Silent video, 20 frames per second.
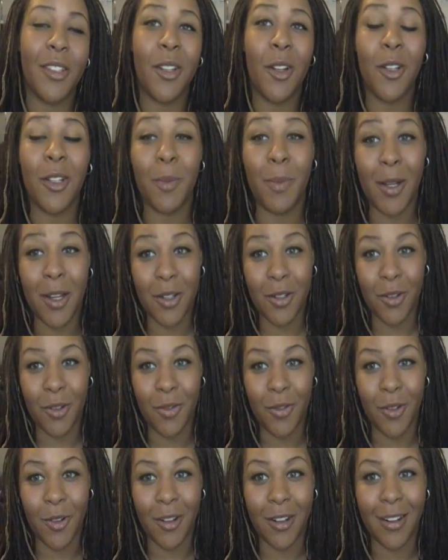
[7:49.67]
so
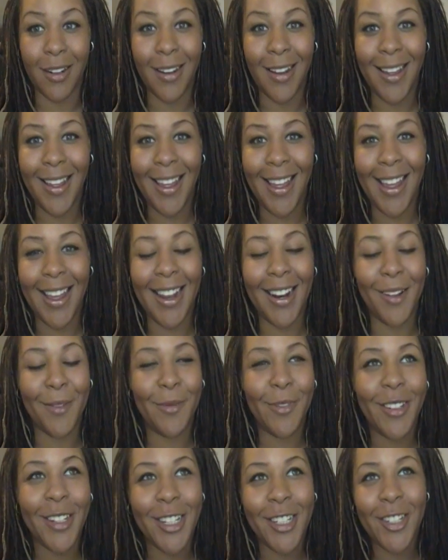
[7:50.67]
special for. And
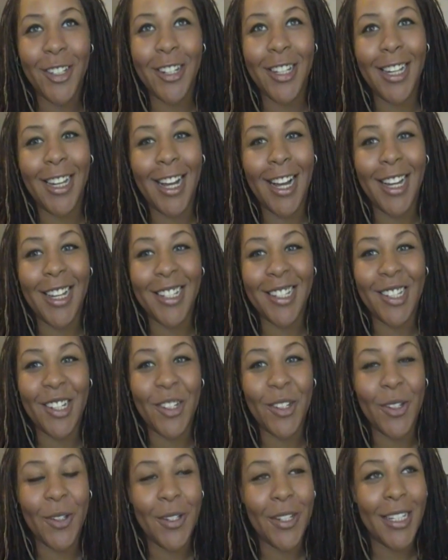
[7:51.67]
I'm pretty sure you guys
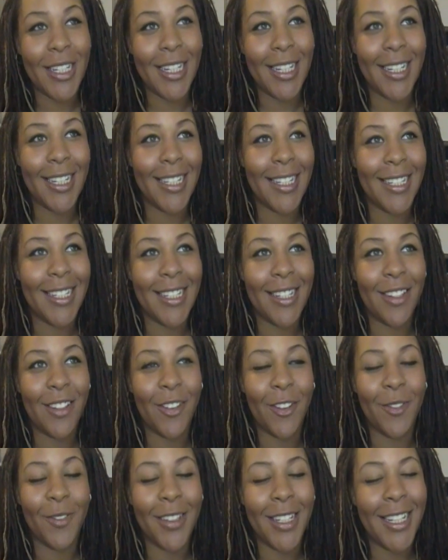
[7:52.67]
know who she
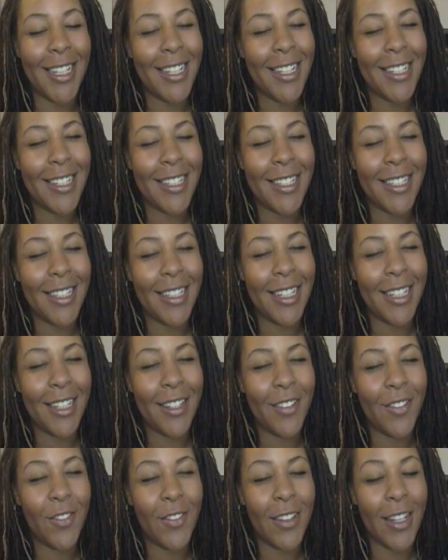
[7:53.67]
is from Liz
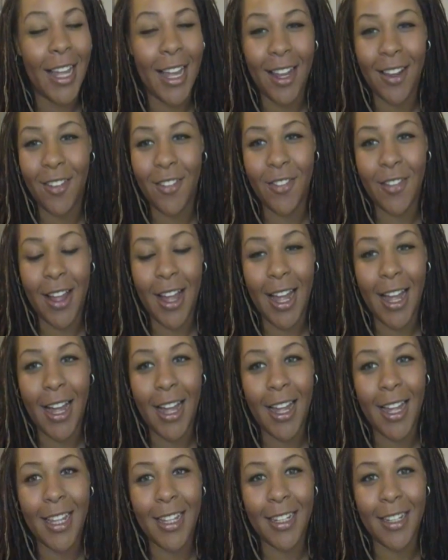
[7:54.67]
Live Life.
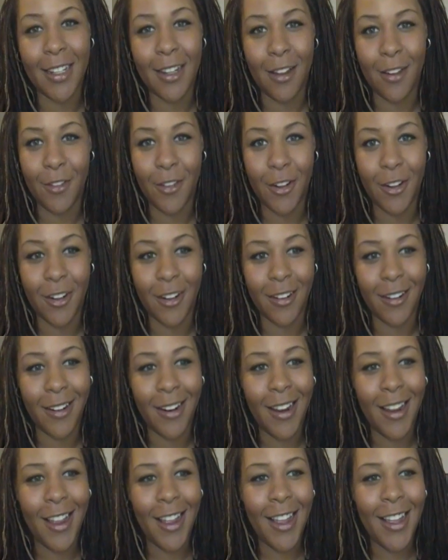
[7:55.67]
I love
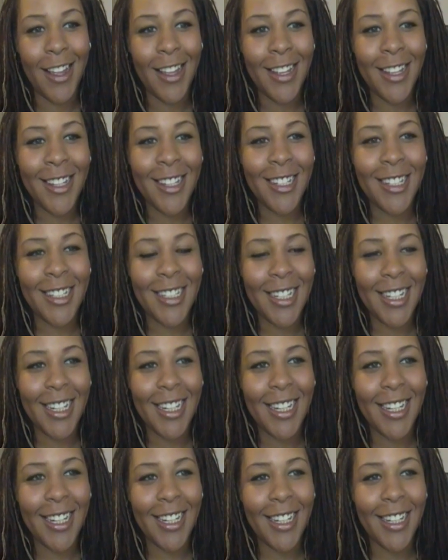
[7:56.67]
her.
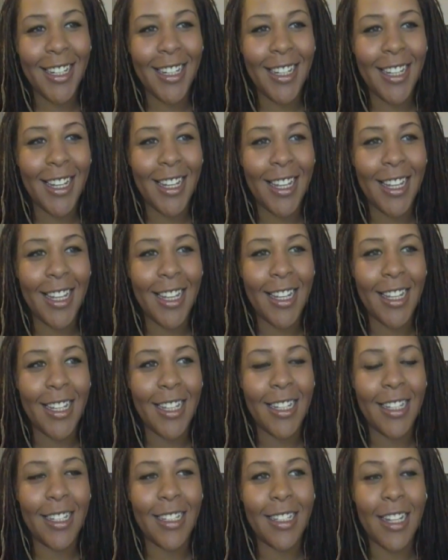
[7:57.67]
She
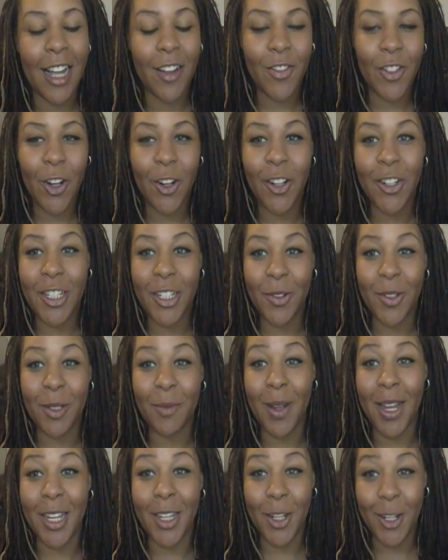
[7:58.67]
is, I've told her she
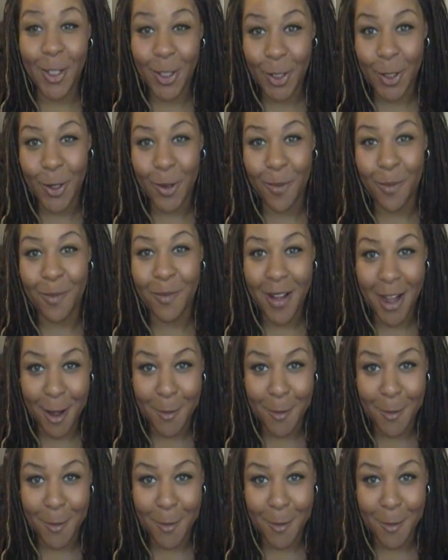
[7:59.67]
was my YouTube